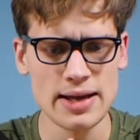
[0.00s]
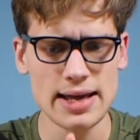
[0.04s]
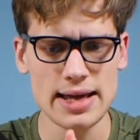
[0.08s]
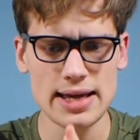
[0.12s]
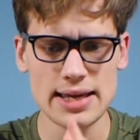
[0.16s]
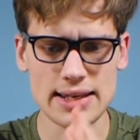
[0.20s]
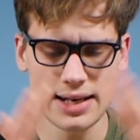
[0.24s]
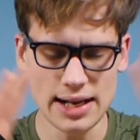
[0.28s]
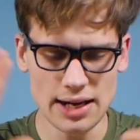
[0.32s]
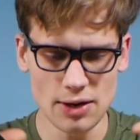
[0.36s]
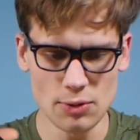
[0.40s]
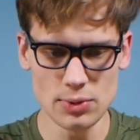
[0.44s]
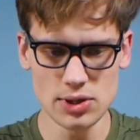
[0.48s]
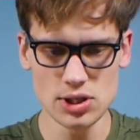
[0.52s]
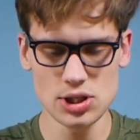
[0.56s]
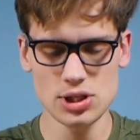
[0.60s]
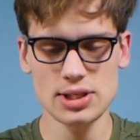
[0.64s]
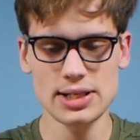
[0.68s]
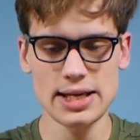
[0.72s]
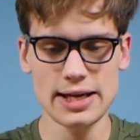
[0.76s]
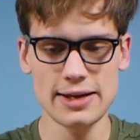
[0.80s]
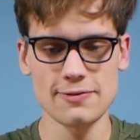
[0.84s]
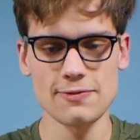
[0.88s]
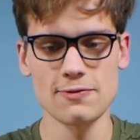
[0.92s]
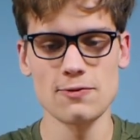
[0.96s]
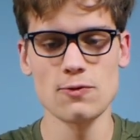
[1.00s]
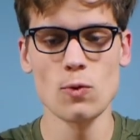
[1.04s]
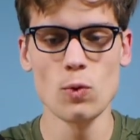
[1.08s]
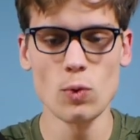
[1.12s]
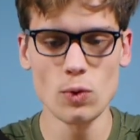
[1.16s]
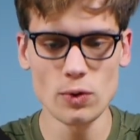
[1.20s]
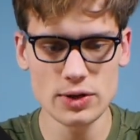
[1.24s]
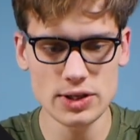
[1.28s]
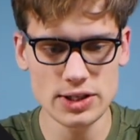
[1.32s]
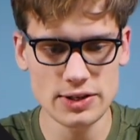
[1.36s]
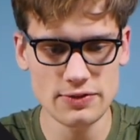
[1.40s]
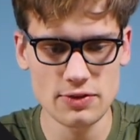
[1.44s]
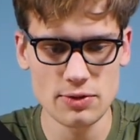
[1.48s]
And now we should get
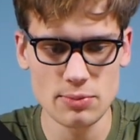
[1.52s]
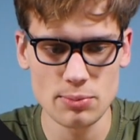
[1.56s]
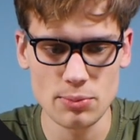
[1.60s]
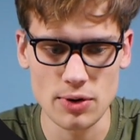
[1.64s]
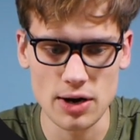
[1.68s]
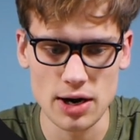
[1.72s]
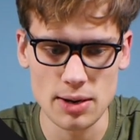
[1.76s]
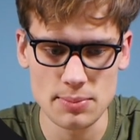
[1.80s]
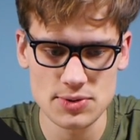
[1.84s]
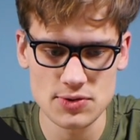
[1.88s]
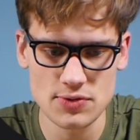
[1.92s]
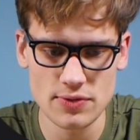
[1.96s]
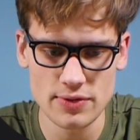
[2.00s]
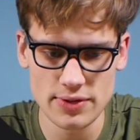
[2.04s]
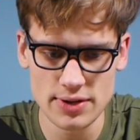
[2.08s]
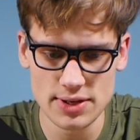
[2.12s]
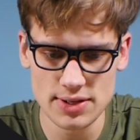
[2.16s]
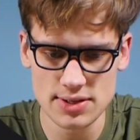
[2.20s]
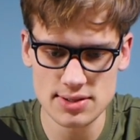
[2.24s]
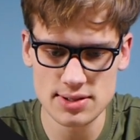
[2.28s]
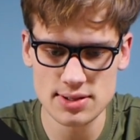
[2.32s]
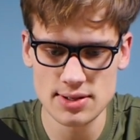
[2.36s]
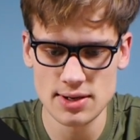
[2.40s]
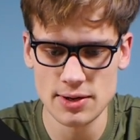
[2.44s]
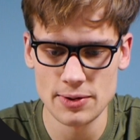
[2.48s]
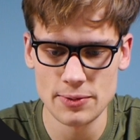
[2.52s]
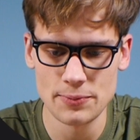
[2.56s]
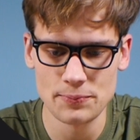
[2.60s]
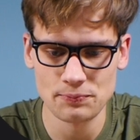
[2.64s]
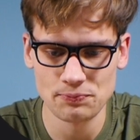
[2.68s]
4 different prompts for this.